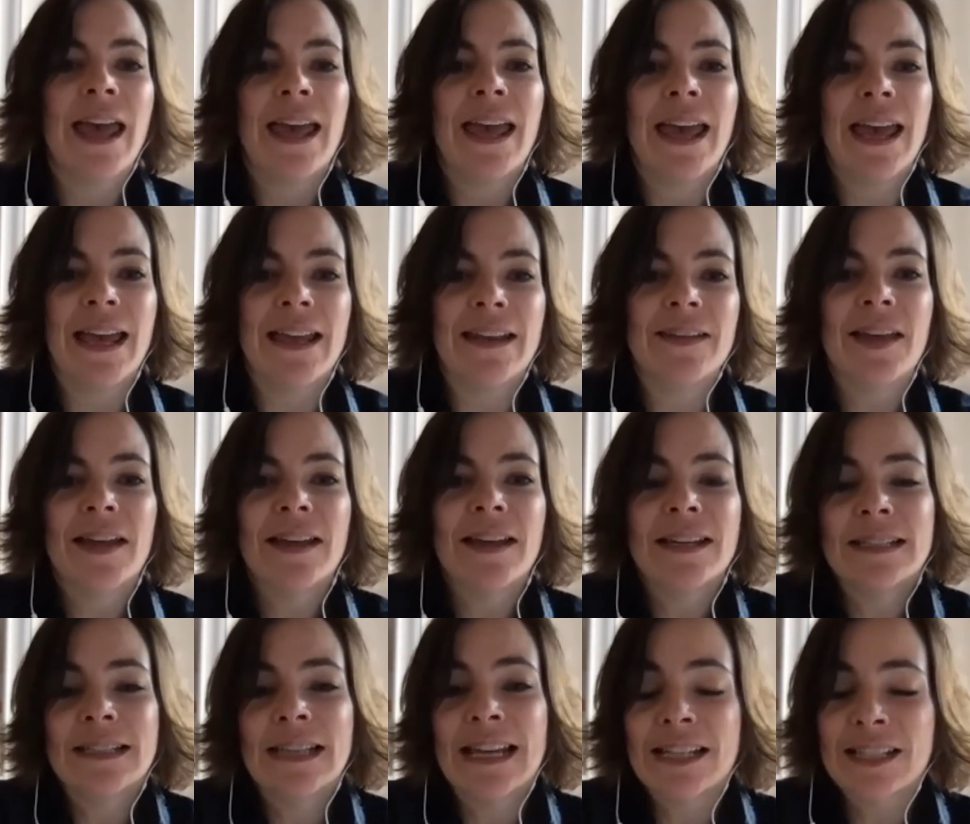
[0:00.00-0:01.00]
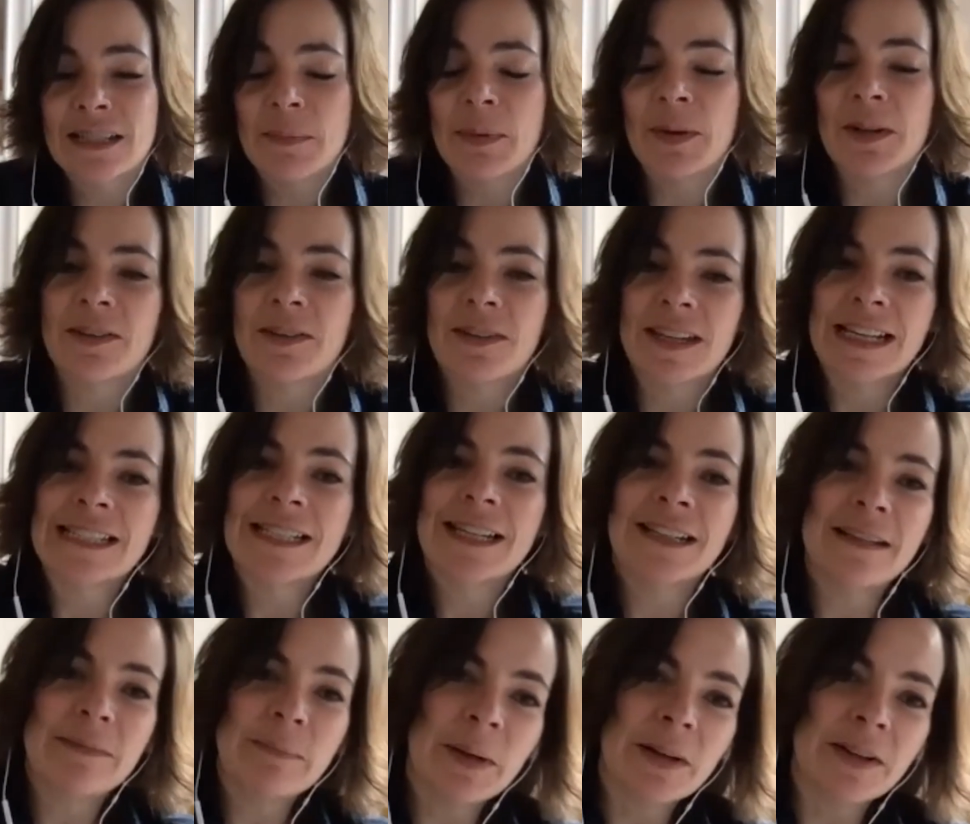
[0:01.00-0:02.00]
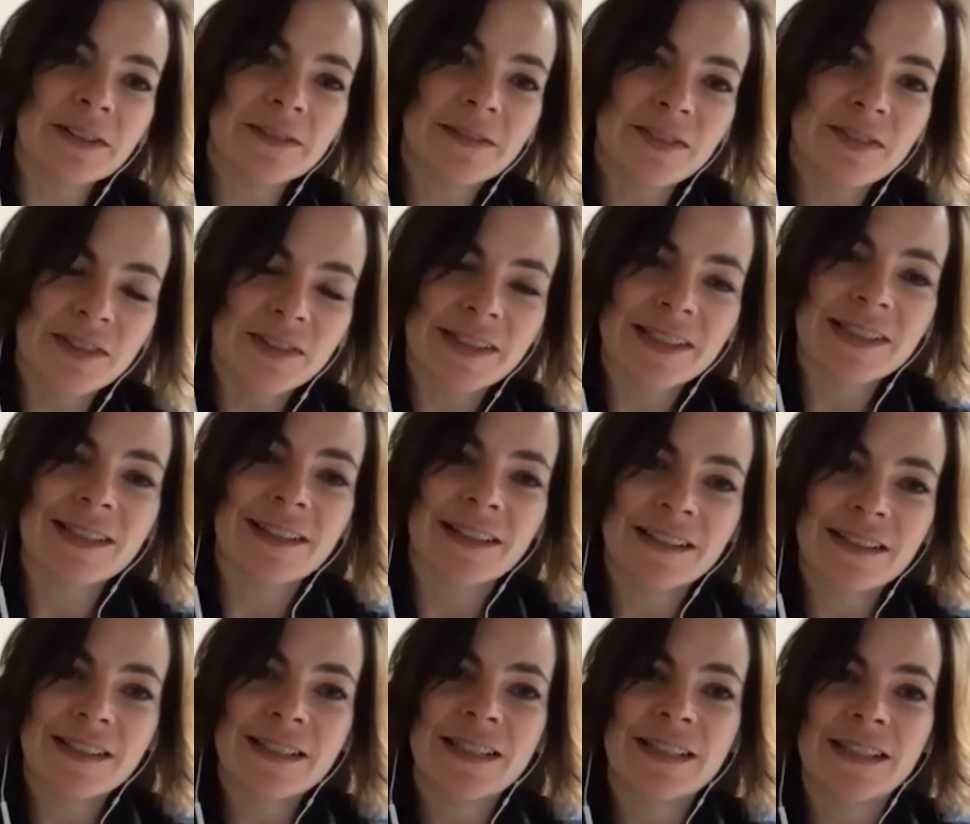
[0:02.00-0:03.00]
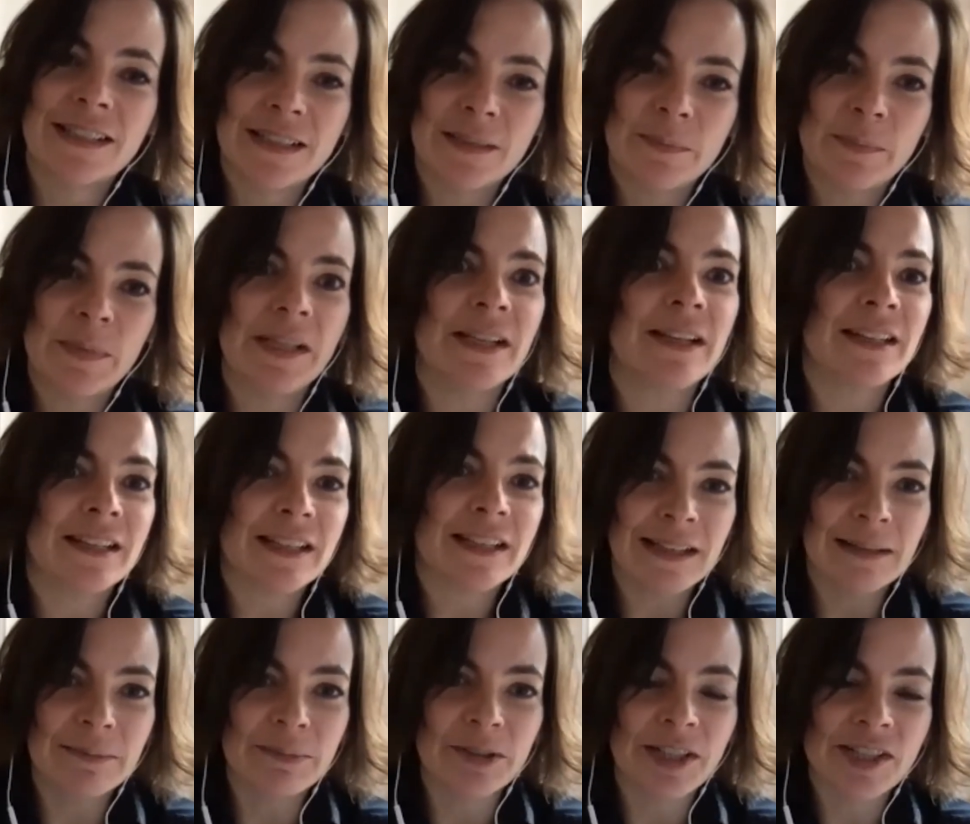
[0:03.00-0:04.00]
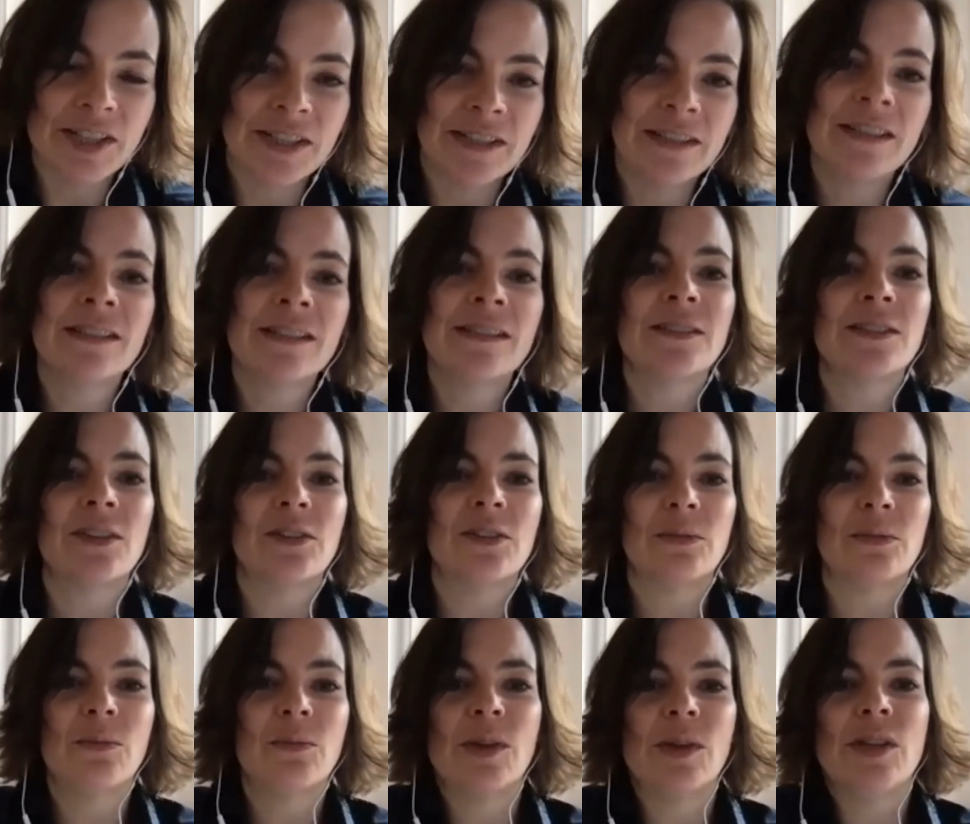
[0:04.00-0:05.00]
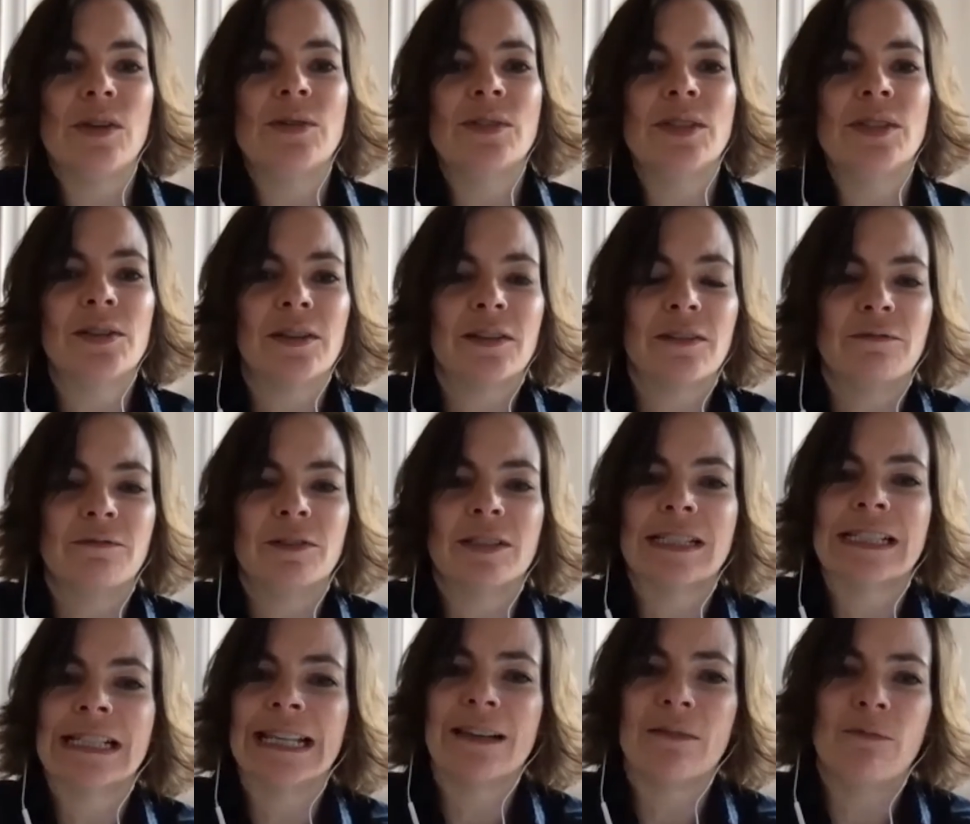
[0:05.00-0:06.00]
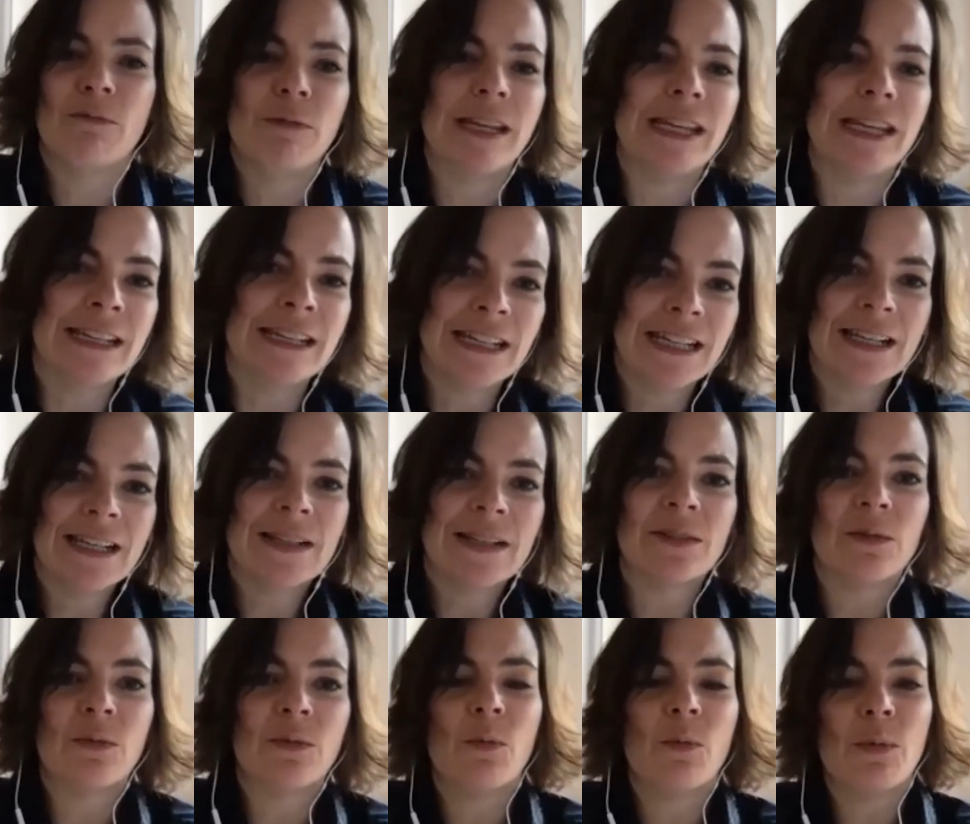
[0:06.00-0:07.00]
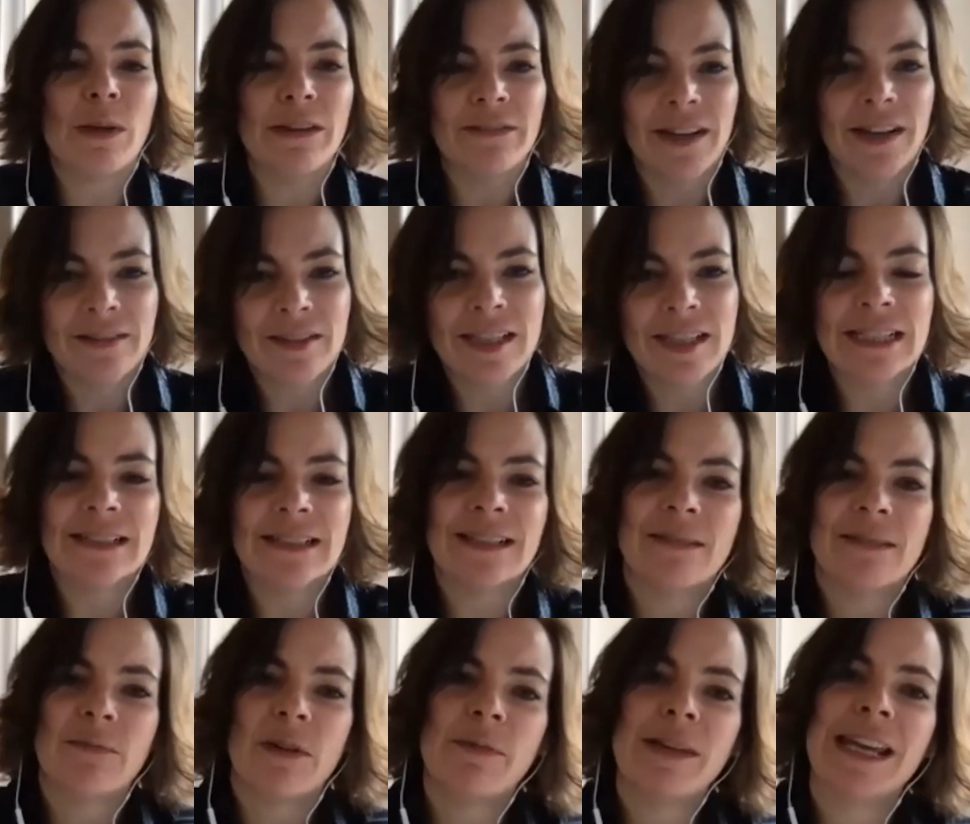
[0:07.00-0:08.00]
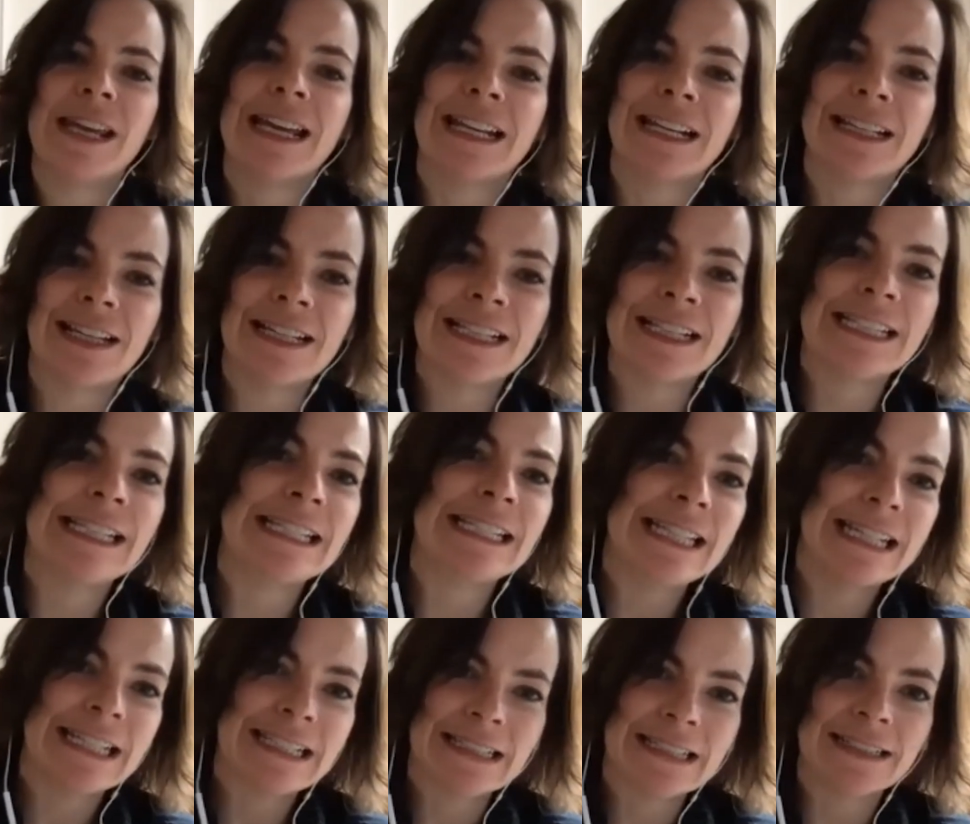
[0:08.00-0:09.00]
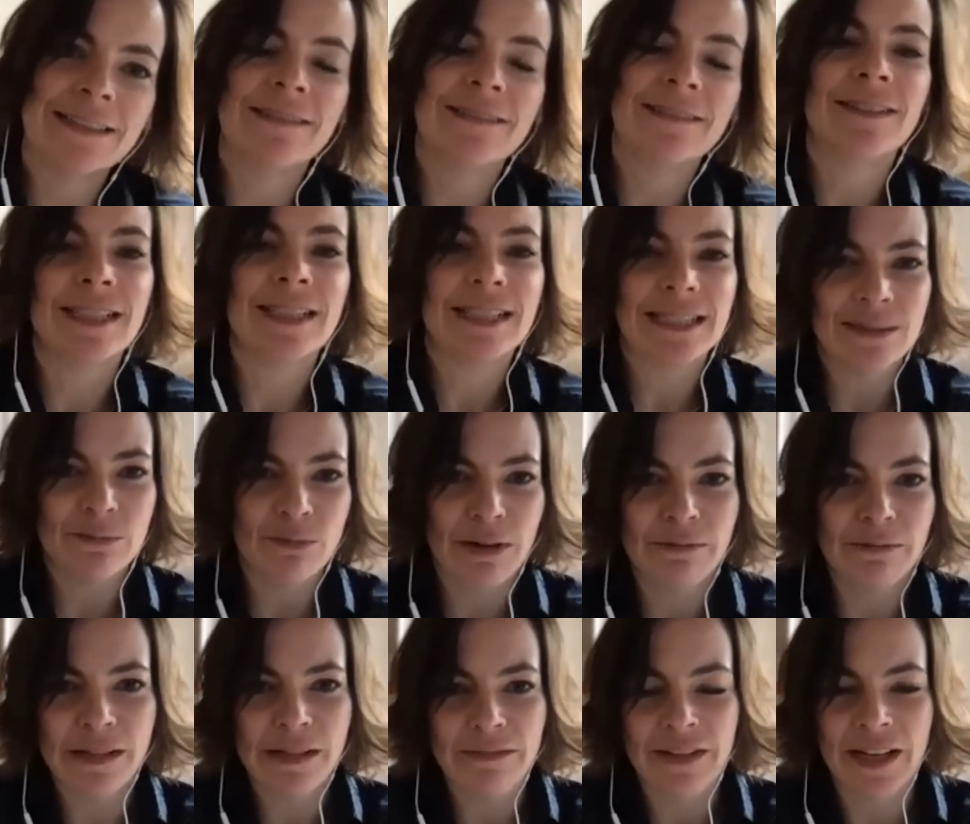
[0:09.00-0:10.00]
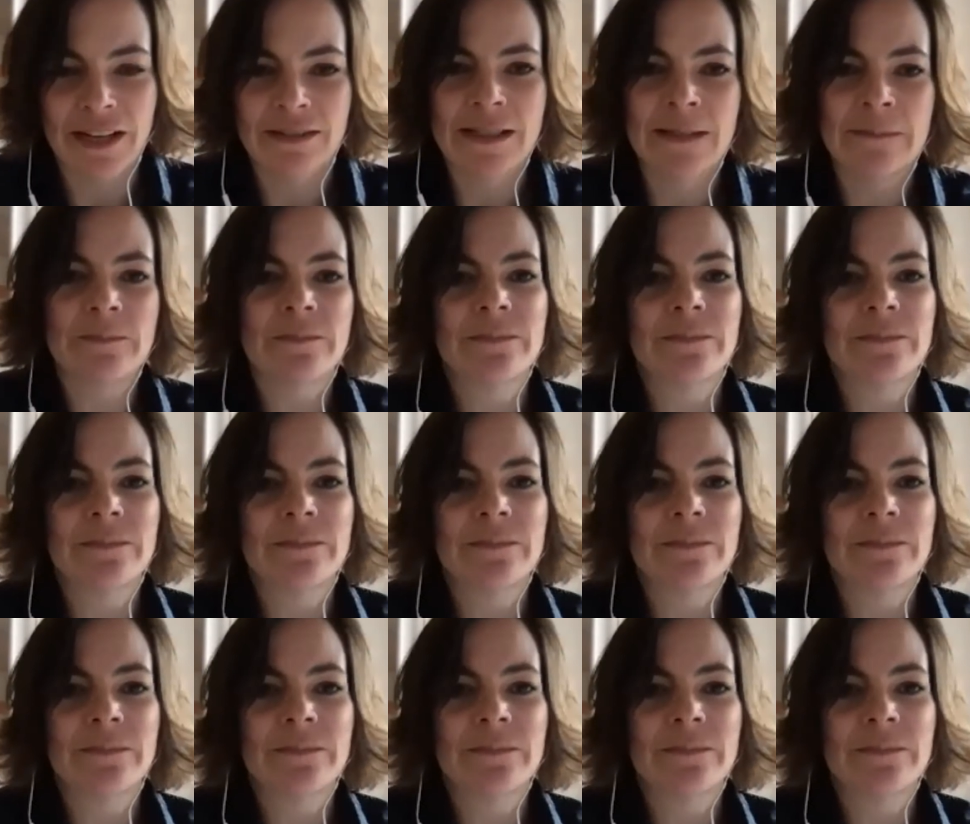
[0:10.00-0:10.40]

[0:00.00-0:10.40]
And that is actually part of the exciting part of doing science is being in a collaboration. So we use a lot of words like we. So we found this, and when we analyze these data, this is what we found.